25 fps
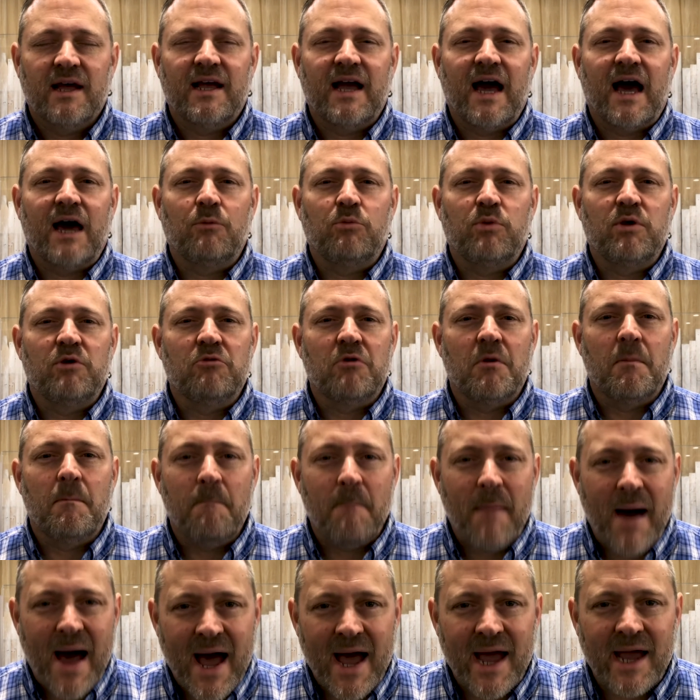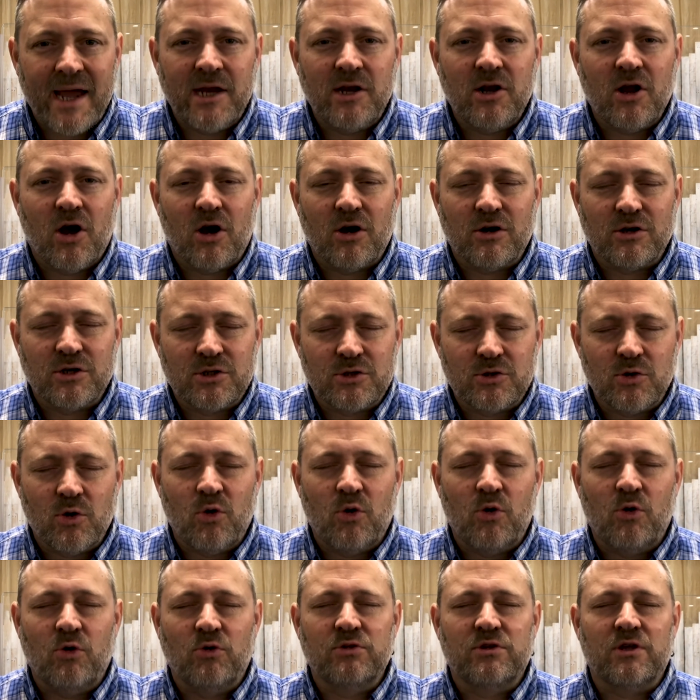God, we remind our
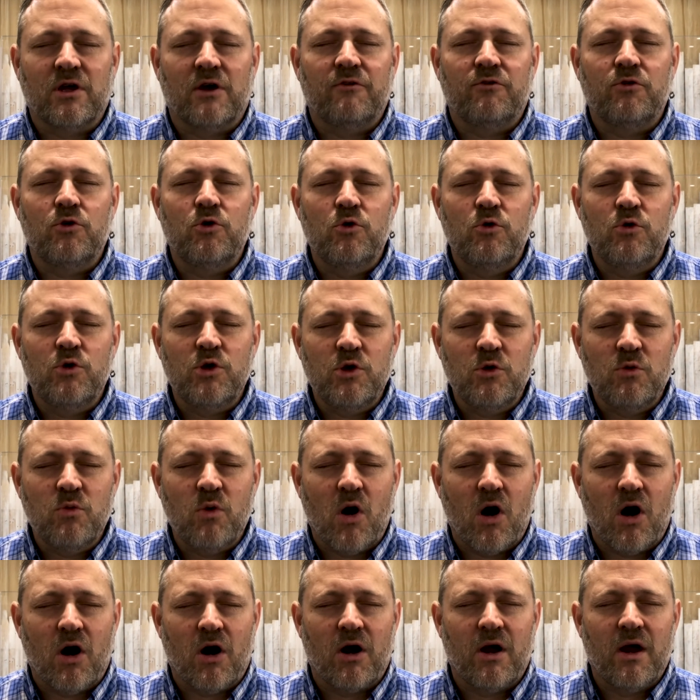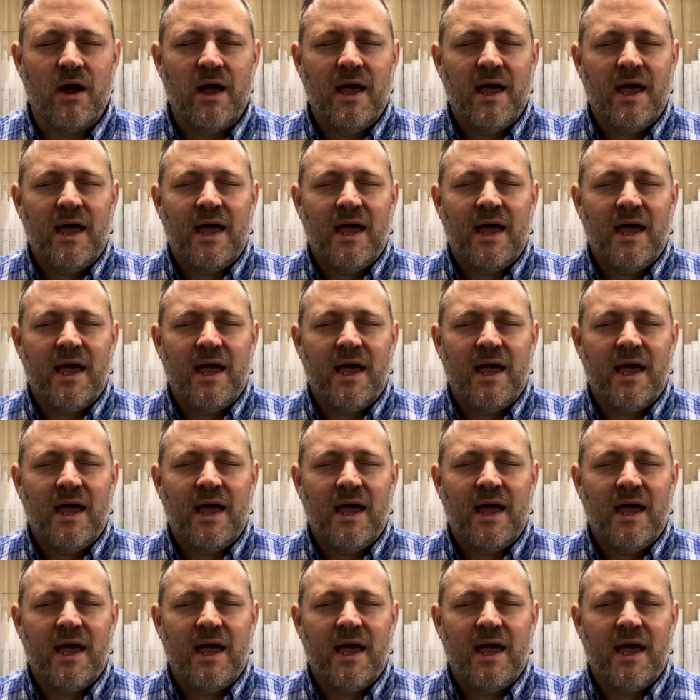souls of who you are